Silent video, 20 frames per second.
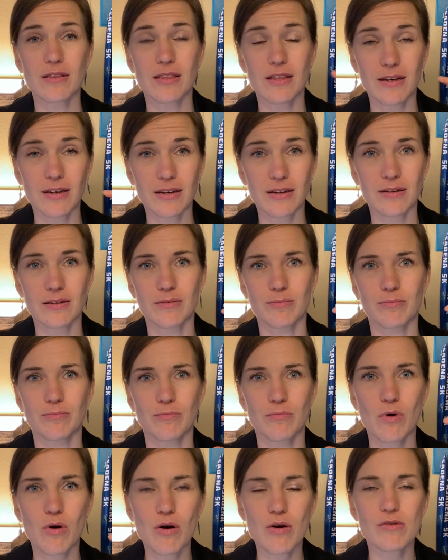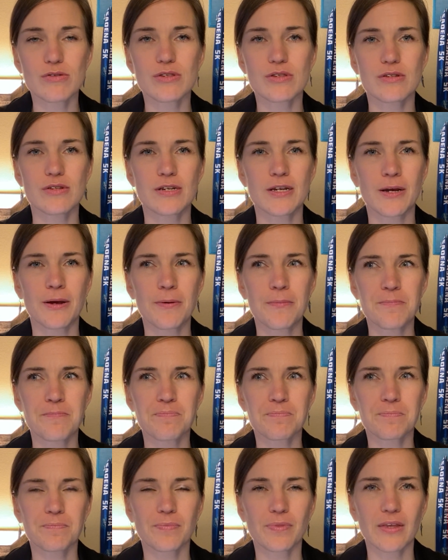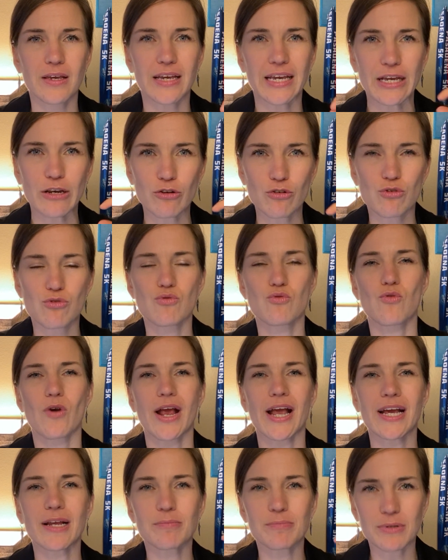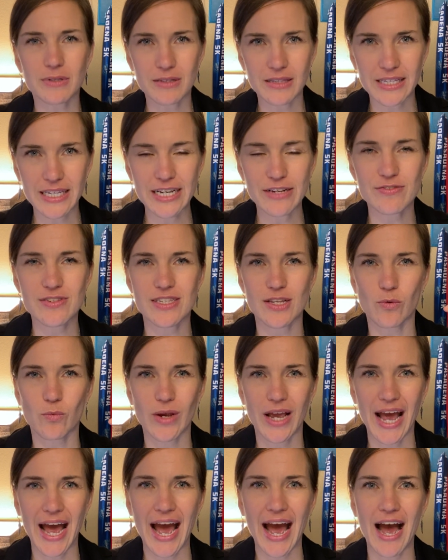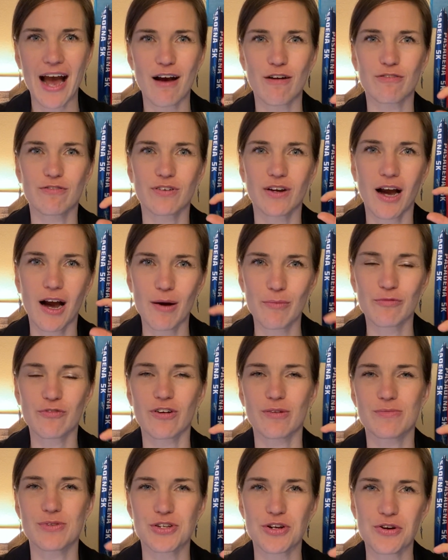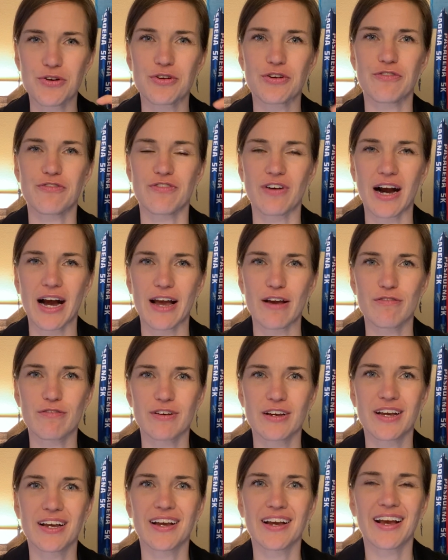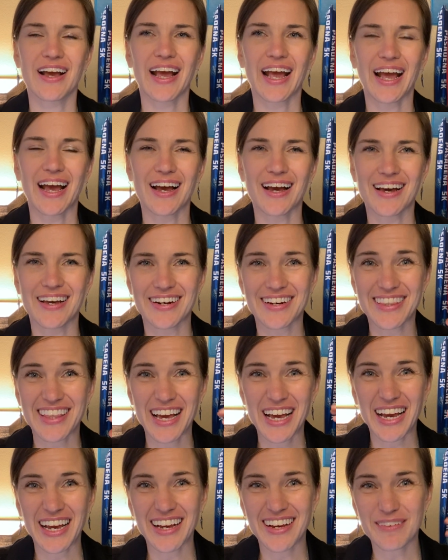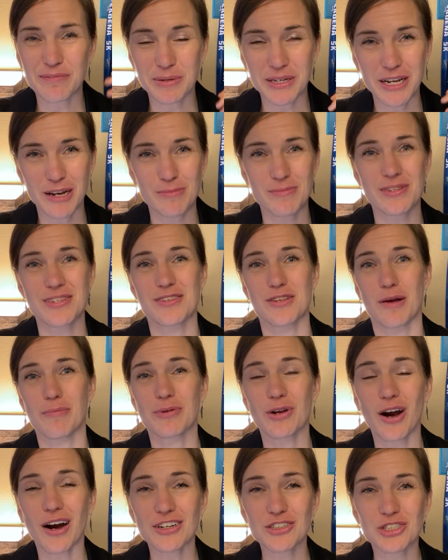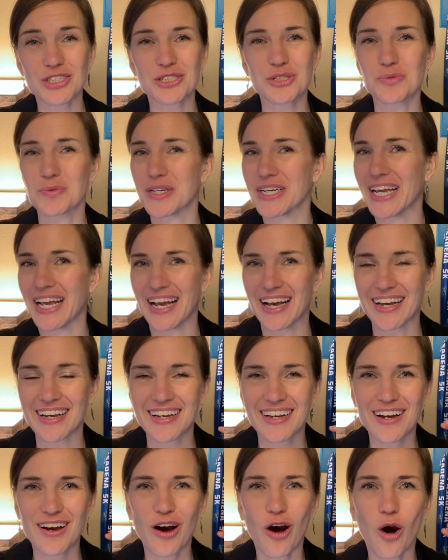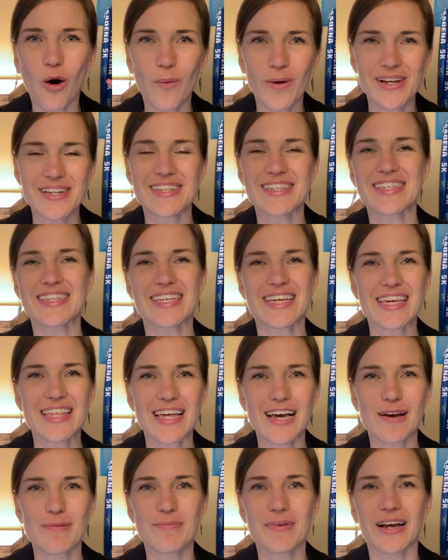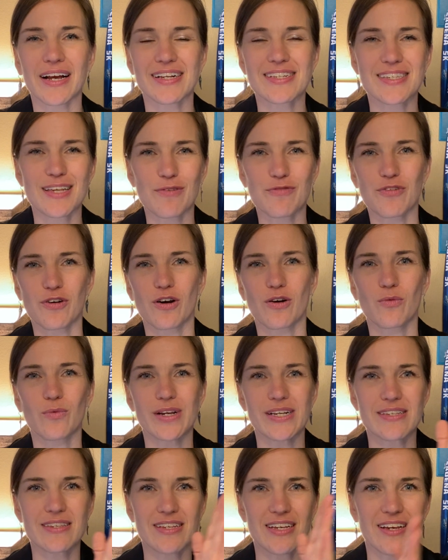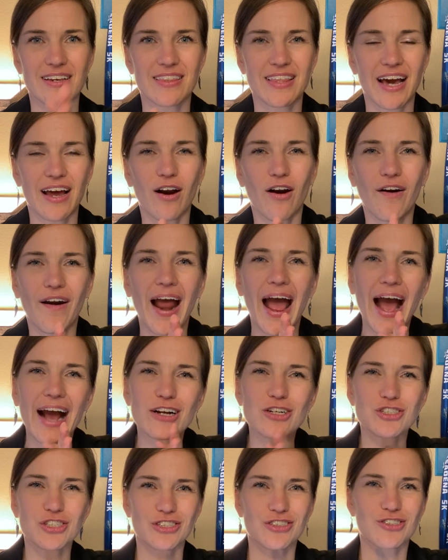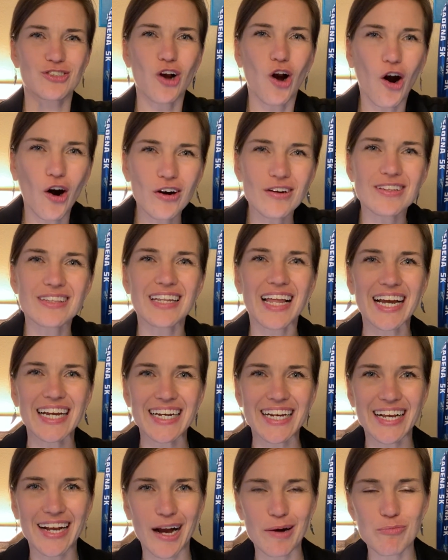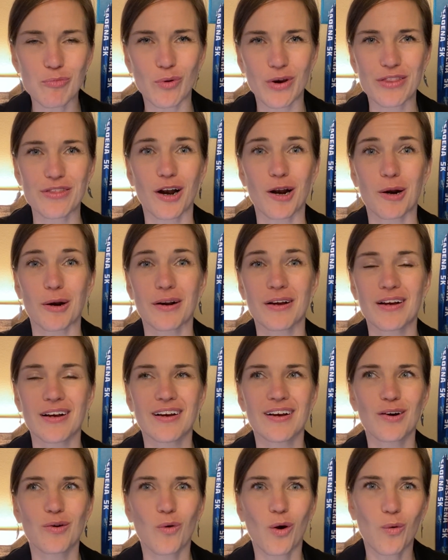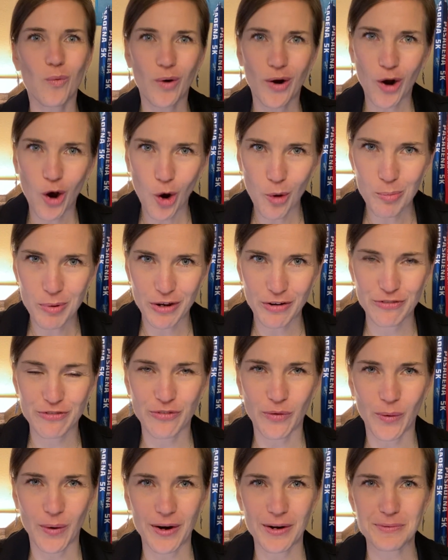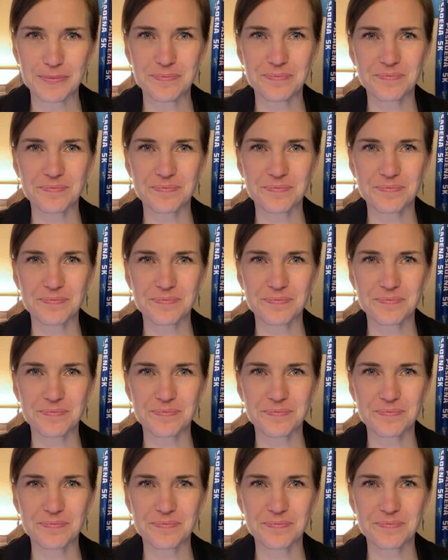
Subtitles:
the most ingrained beliefs that we have come from 0 to 5, and they become subconscious. We can't always see them, except for we see that our actions aren't lining up with what we're hoping for.